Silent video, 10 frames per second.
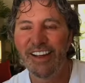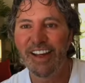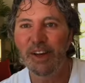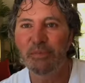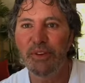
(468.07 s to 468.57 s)

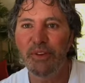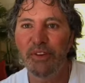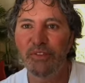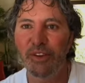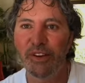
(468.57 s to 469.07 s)
How
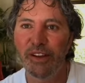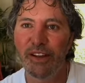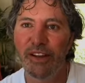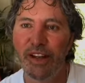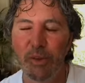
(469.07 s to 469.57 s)
beautiful.
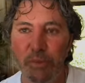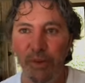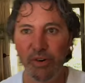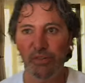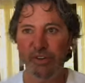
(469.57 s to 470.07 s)
How
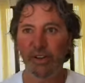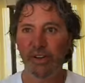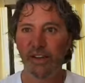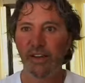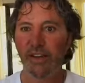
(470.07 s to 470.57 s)
beautiful.
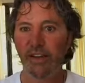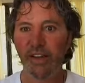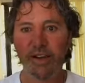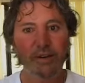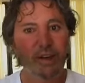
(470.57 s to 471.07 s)

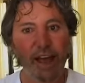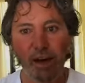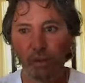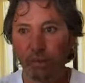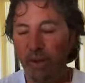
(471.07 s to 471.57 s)
You know,
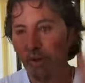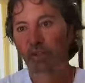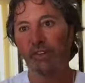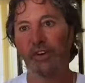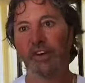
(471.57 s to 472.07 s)
how
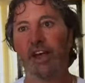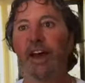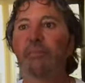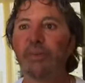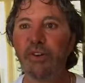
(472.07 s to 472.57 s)
beautiful.
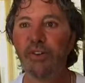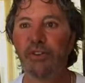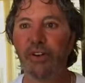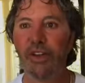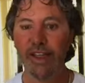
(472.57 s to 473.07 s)
How
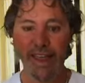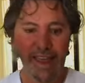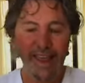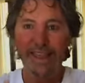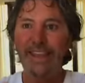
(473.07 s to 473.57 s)
beautiful.
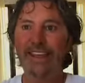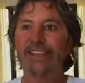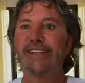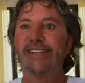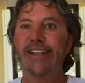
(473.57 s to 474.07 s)
And
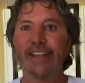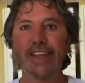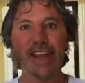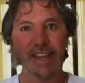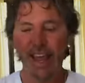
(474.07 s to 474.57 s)
this is the
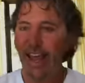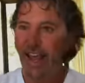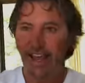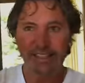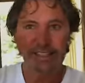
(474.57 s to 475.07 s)
thing.
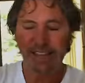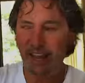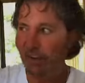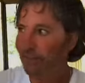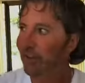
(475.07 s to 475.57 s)

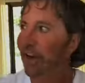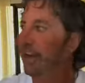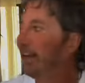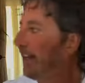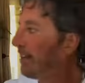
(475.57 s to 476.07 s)
Instead of trying
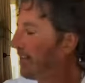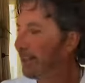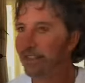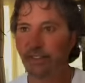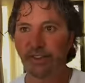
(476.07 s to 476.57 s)
to get
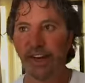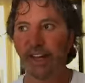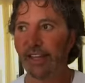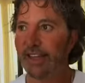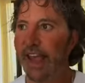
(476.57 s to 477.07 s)
this and trying to
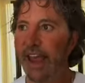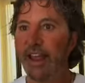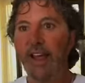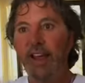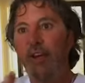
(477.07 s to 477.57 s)
get
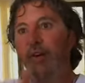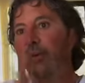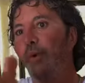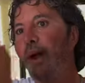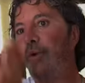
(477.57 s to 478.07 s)
that,
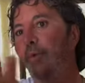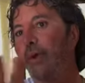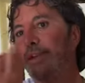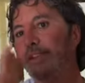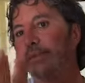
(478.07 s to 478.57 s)

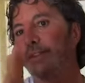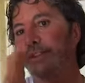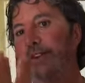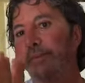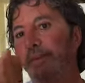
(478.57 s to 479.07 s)
what's the
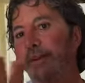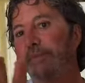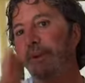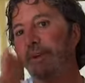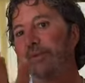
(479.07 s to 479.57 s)
result of
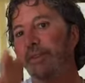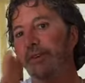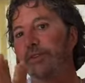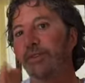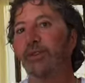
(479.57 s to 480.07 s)
being merged with
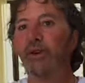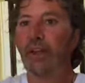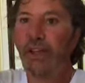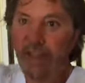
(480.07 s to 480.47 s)
your soul